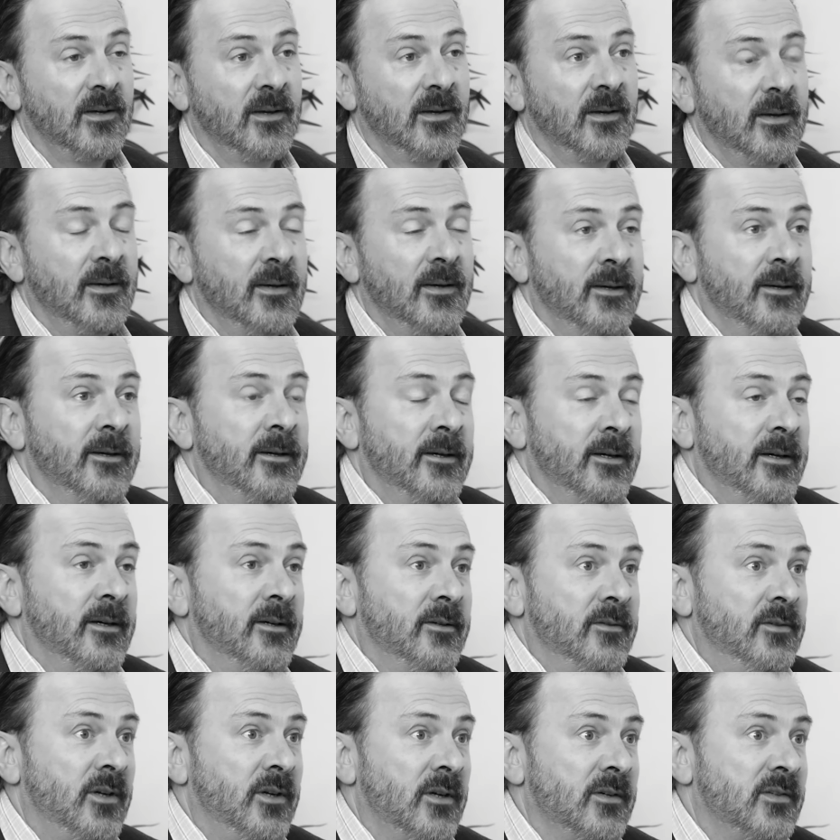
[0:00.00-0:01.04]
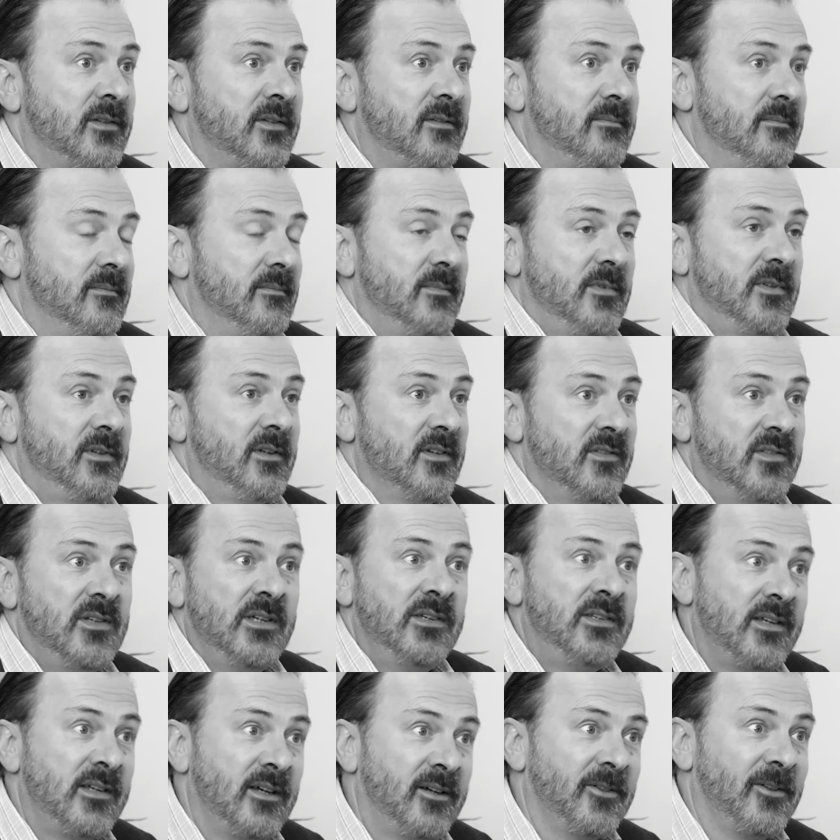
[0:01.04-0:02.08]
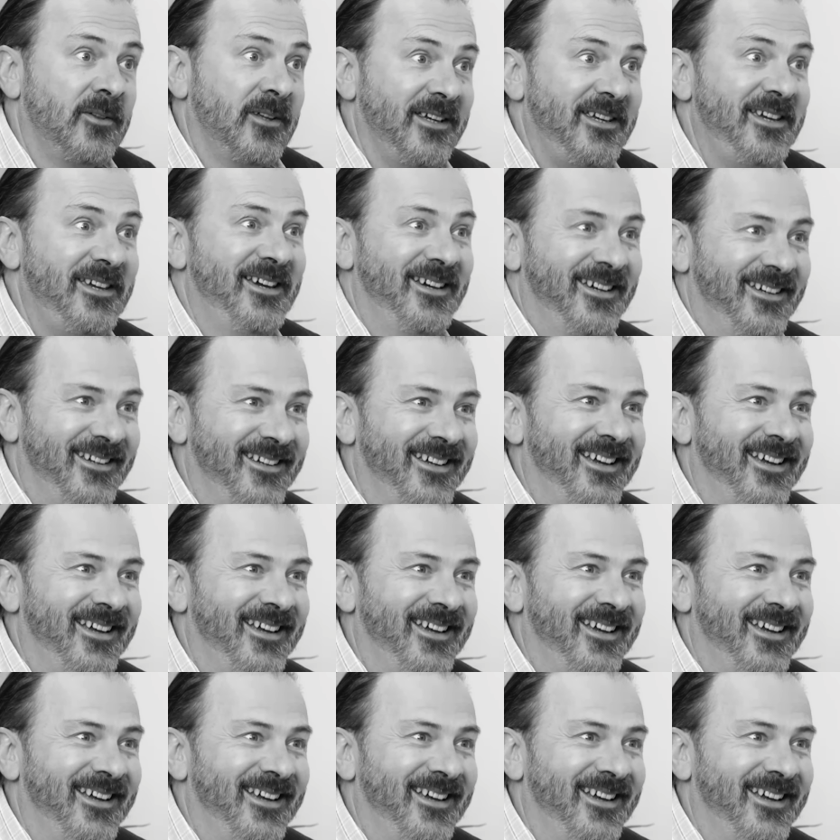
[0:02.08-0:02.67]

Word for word: Yep. Just statistically,